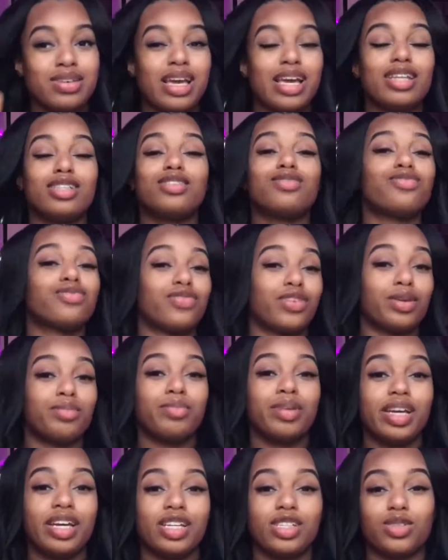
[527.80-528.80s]
it's for
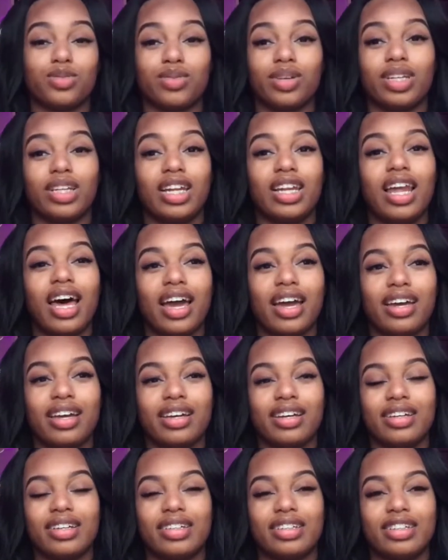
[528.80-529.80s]
me, it's really
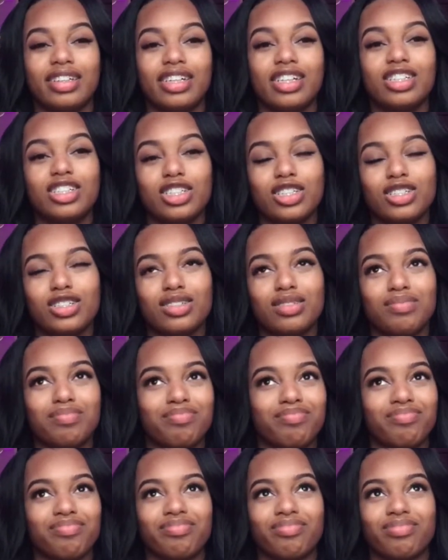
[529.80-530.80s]
like, it's just
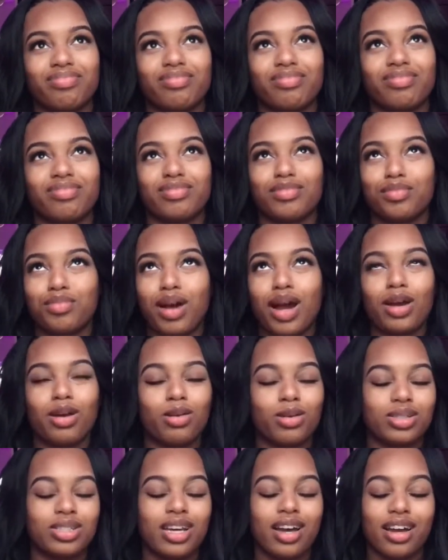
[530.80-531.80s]

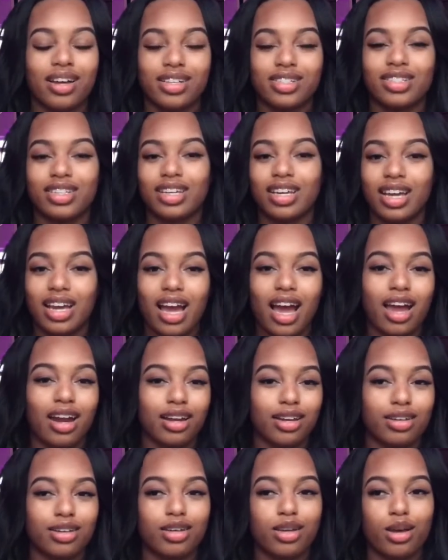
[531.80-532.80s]
prioritizing kind
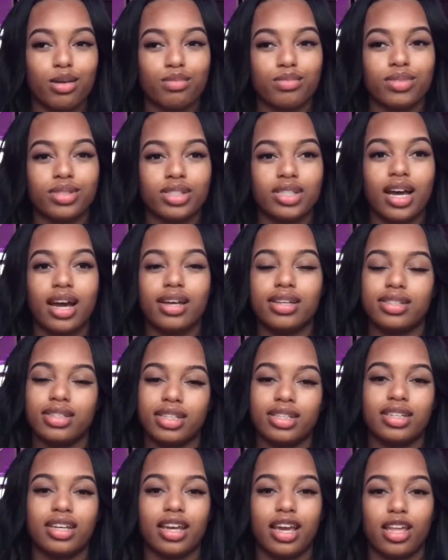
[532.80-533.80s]
of ties
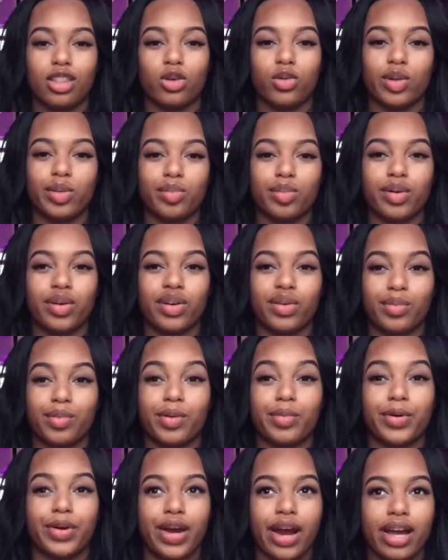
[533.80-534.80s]
in together with
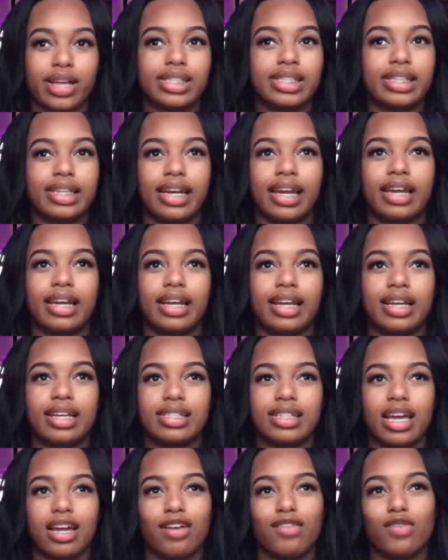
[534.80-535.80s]
procrastinating,
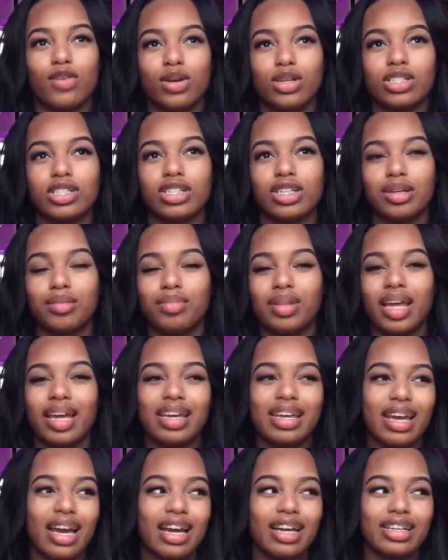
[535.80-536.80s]
because like of course you're gonna be
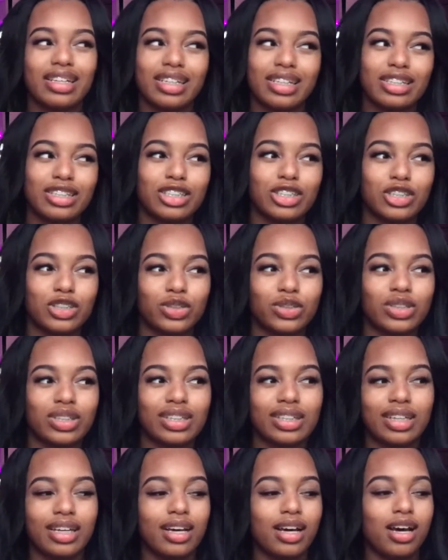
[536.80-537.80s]
like, yeah, I need to do
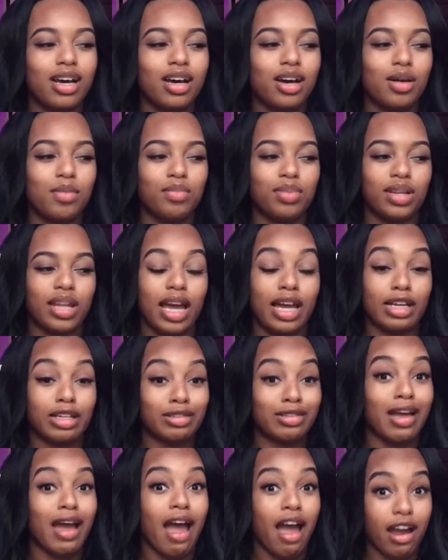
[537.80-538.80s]
it, but like
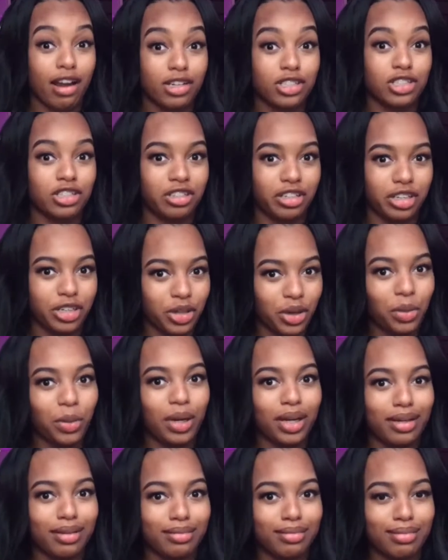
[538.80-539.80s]
actually do
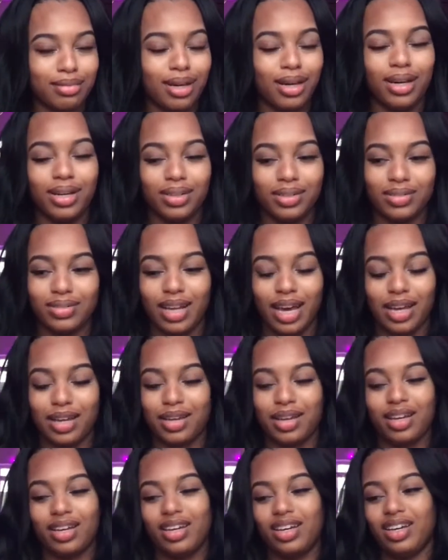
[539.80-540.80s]
it.
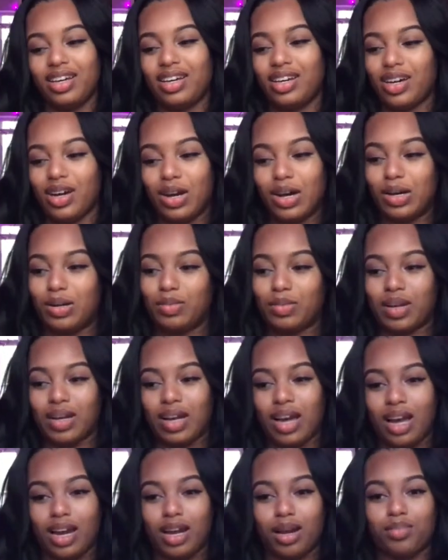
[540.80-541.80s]
Like, oh my
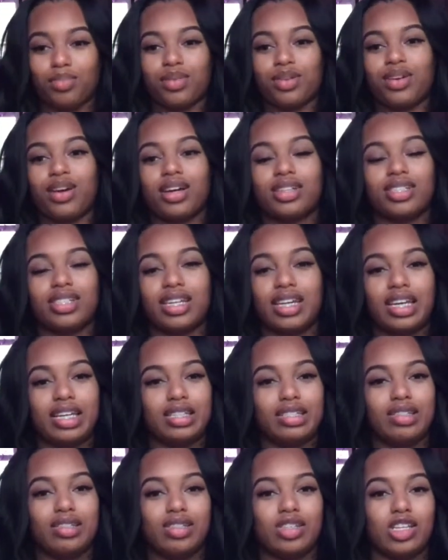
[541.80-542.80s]
god, I
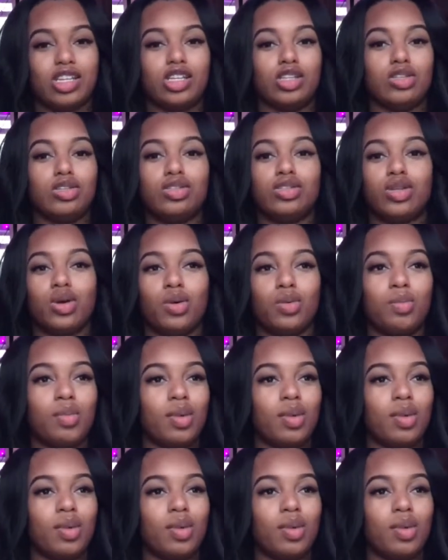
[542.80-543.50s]
procrastinate so